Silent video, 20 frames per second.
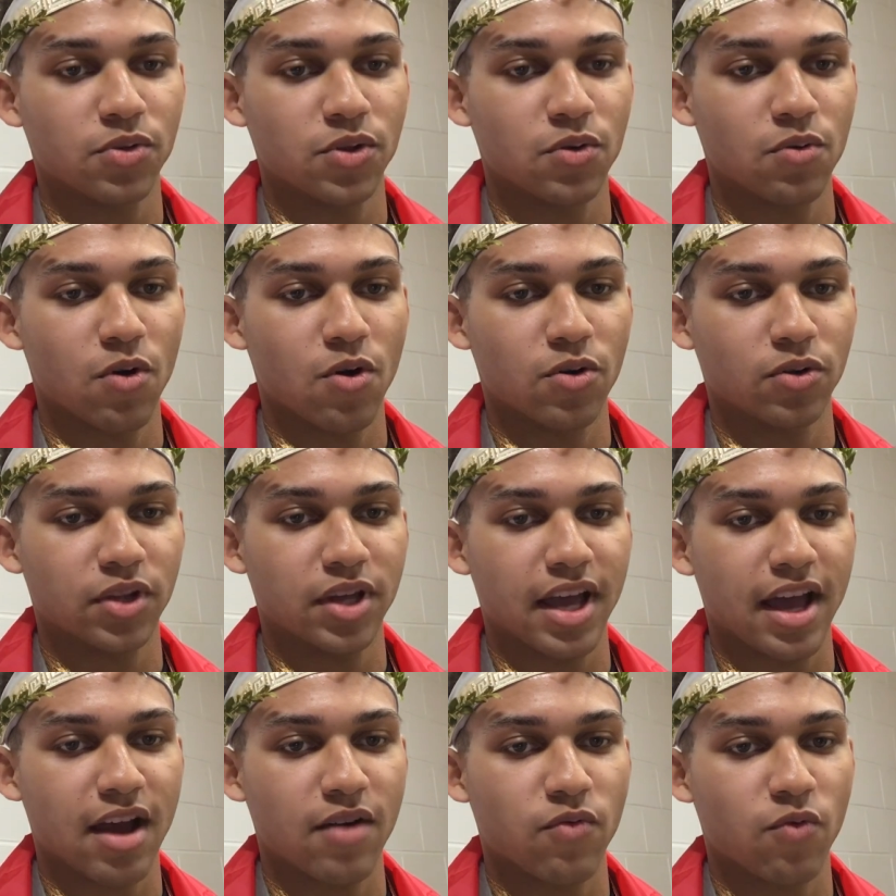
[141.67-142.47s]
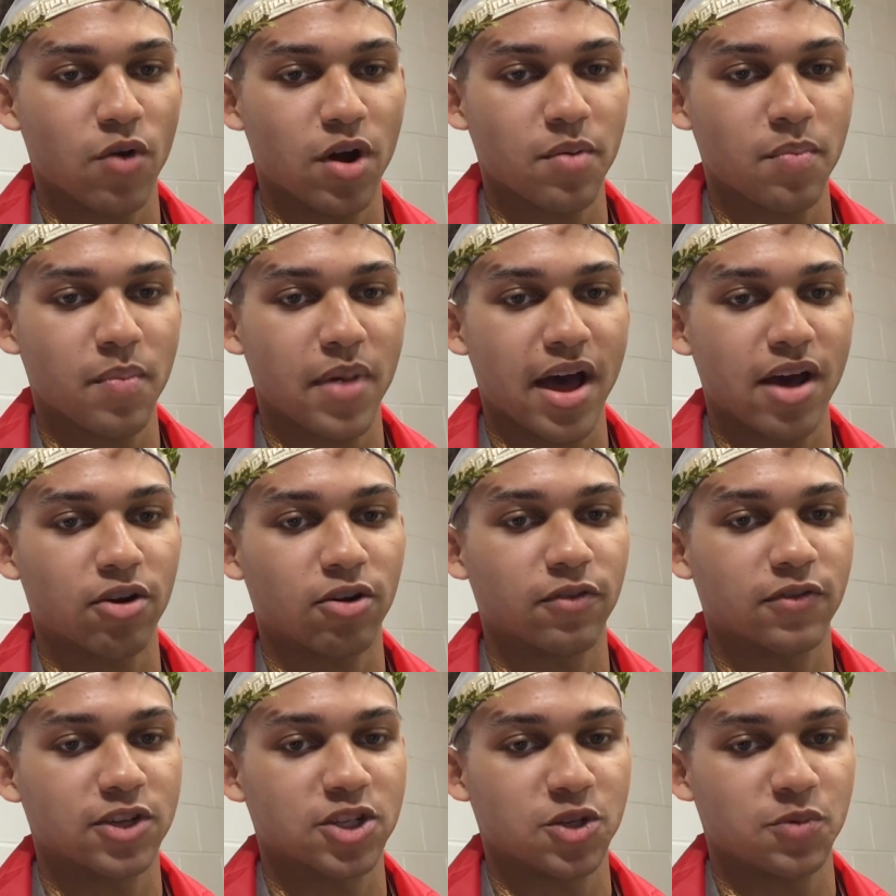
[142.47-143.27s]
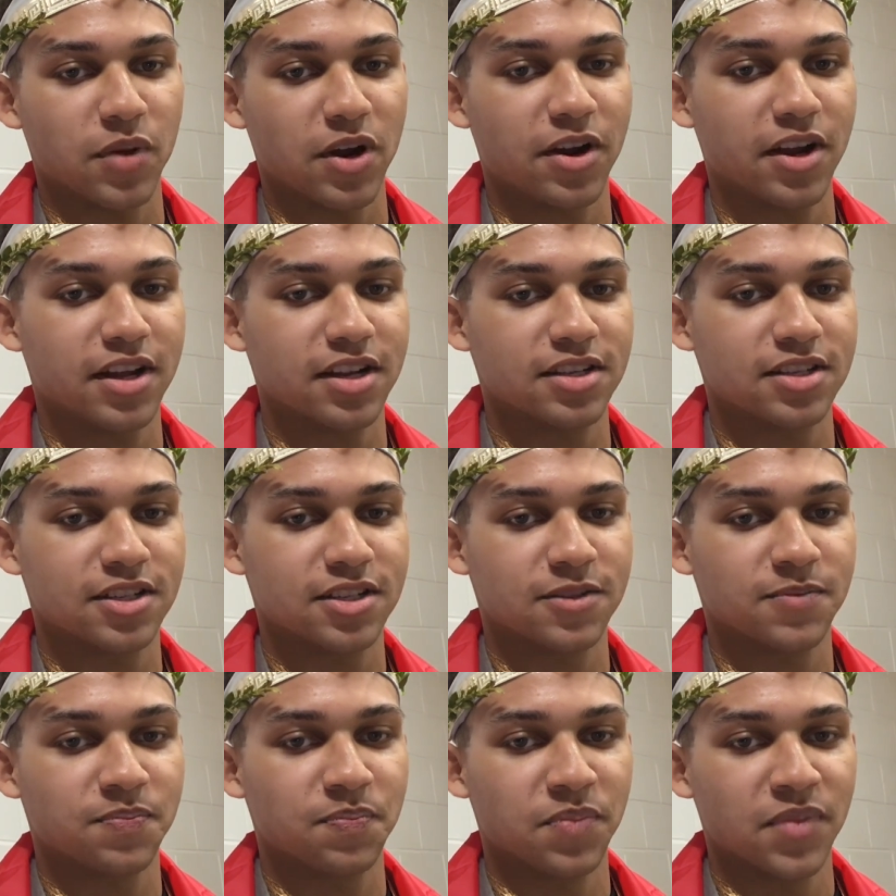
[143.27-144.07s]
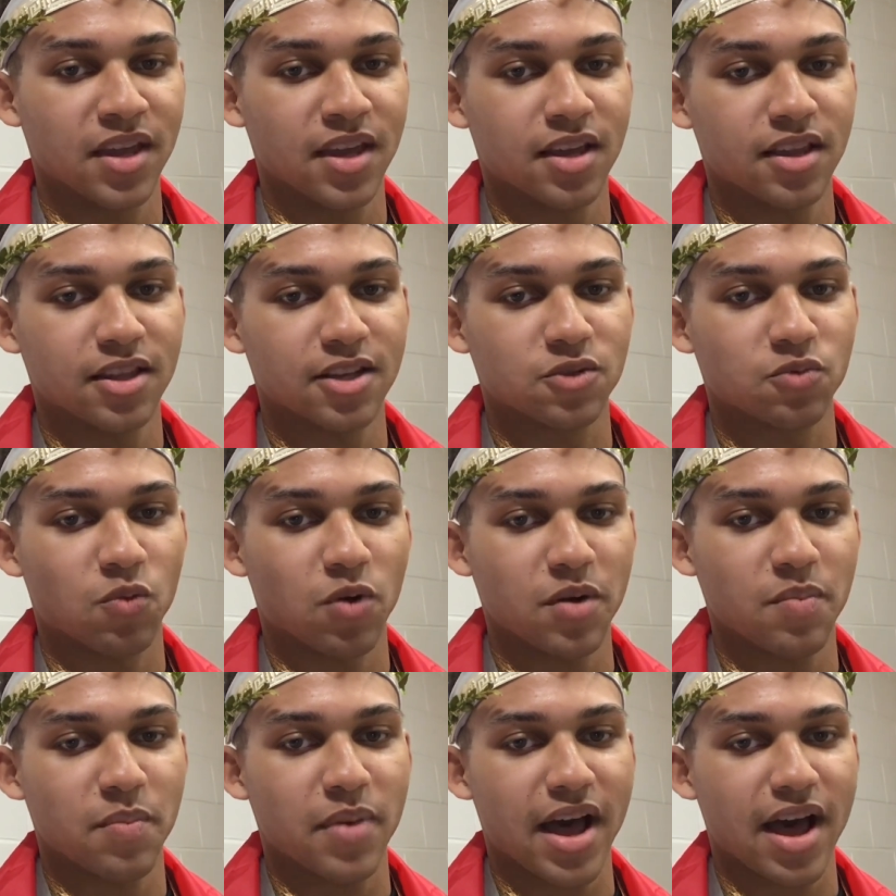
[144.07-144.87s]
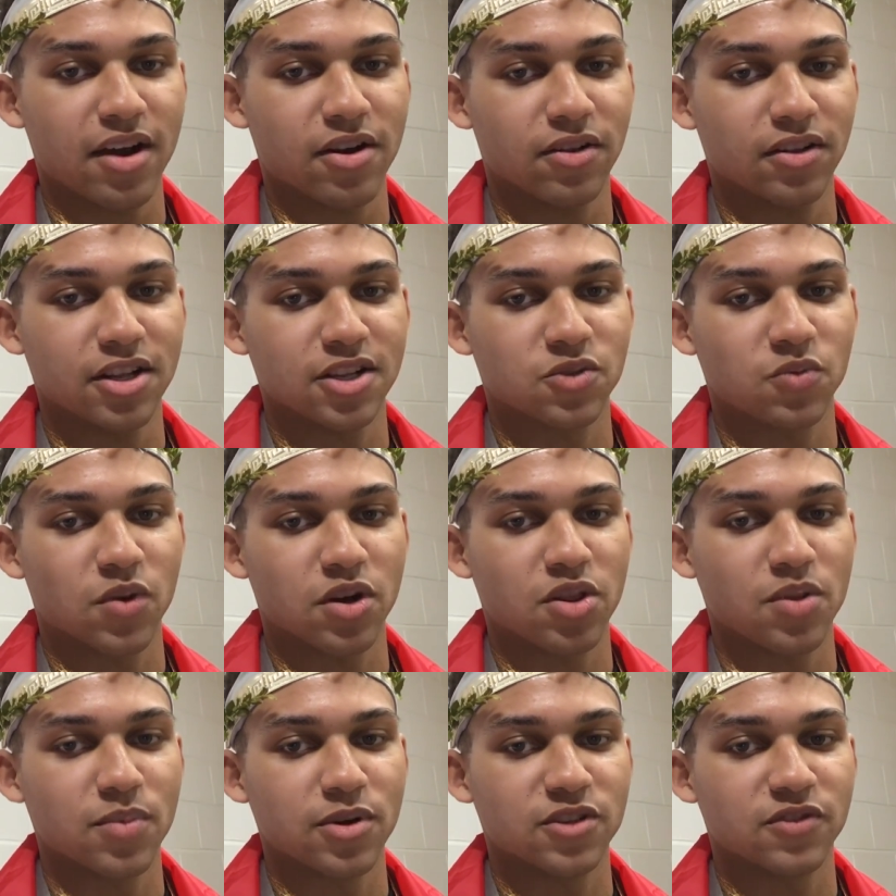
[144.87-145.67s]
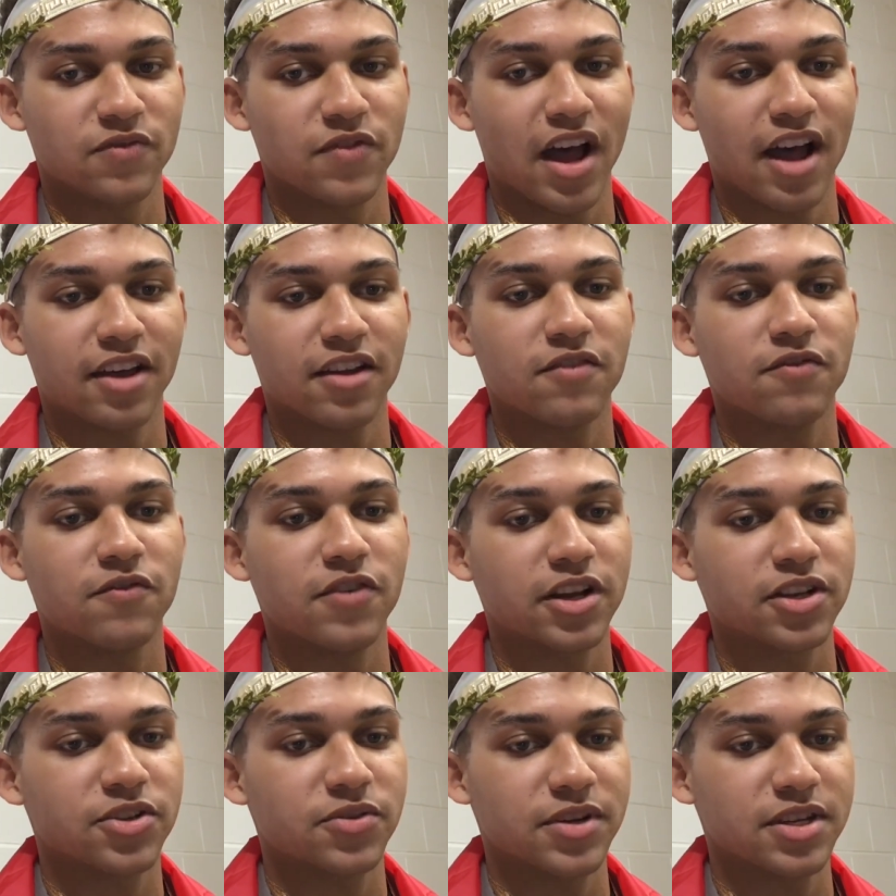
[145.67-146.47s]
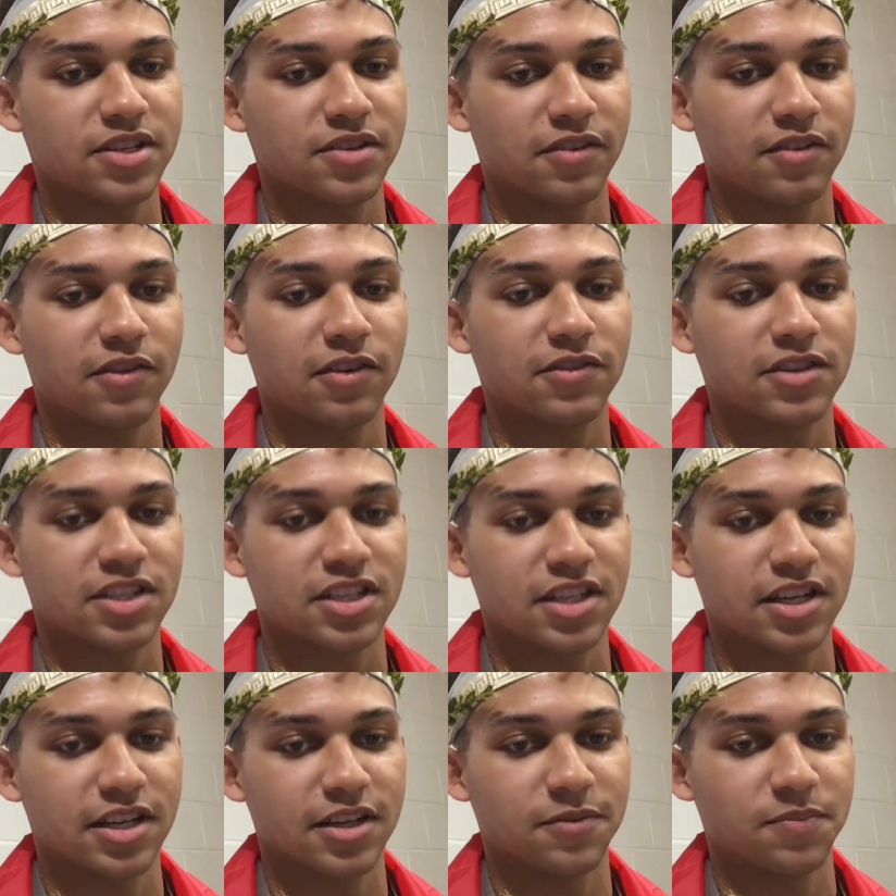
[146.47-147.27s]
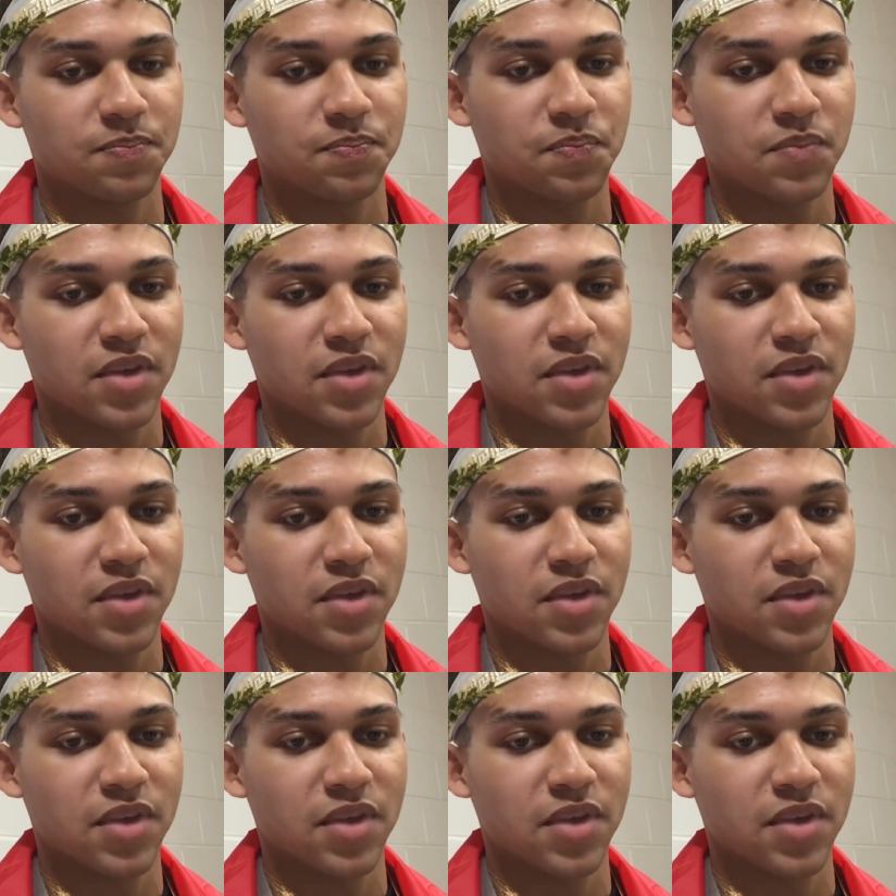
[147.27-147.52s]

you only have one battle of experience, this one battle is one of the most valiant victories I've ever seen.